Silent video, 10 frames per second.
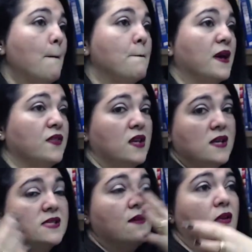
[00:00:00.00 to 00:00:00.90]
but the
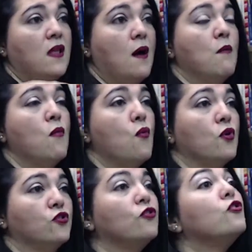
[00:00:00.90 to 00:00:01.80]
kids have a lot more
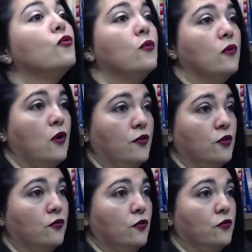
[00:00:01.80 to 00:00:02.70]
to do on the
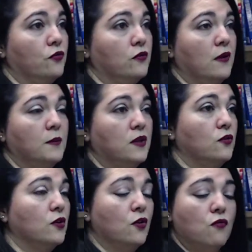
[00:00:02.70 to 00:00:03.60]
cruise. I mean, you
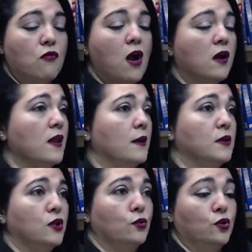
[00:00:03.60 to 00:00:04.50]
can go rock climbing.